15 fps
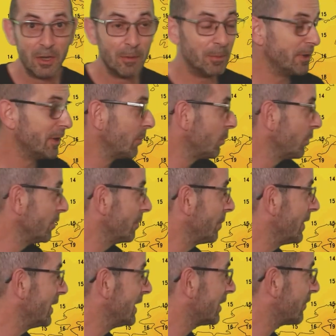But I wouldn't
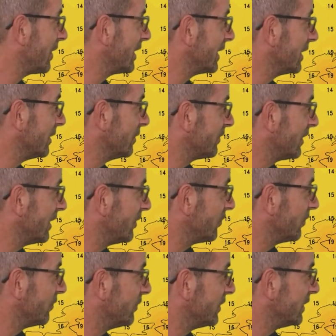pay a great deal of
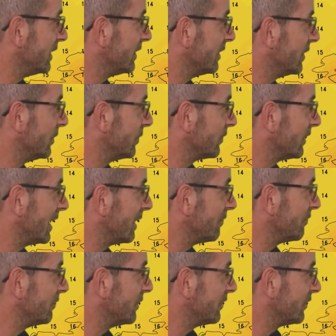attention to the details at
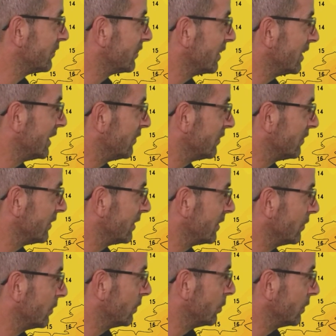this stage. As
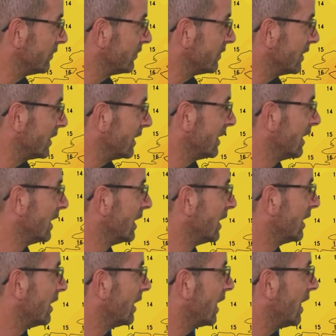I always say,
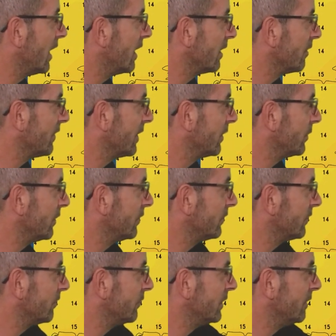higher
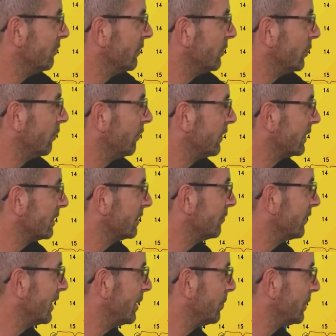values than in the north of
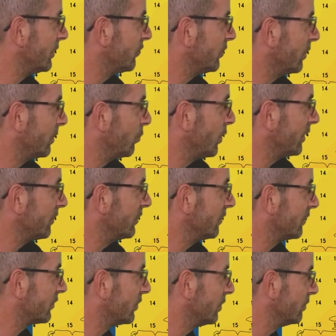England there being shown in western
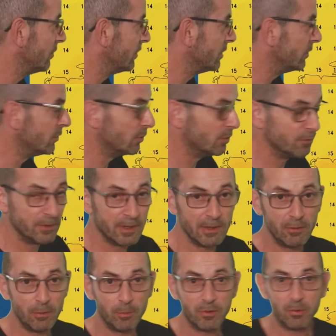Scotland and Northern
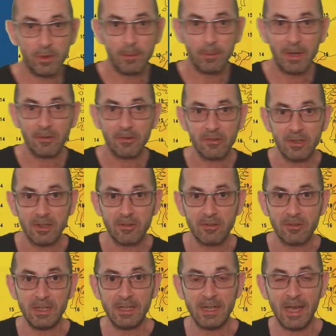Ireland between about
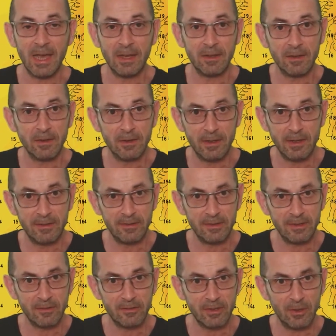16 and
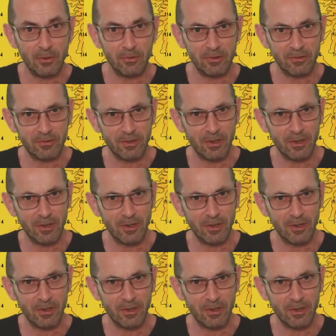19 Celsius.